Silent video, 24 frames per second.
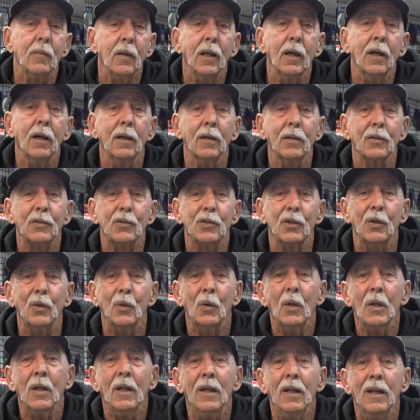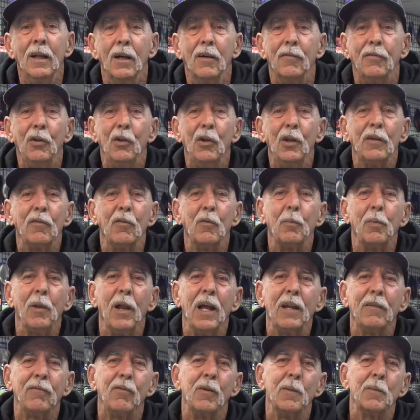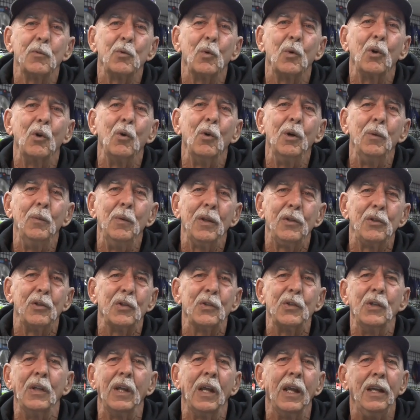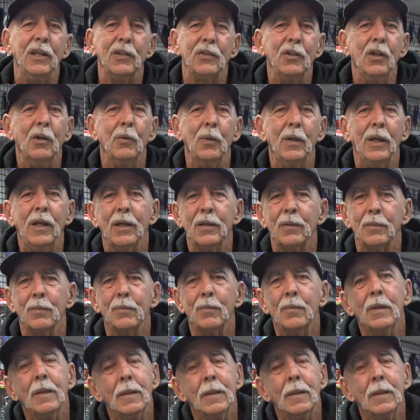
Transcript: So a few different platforms we're going with, just in case, you know, we get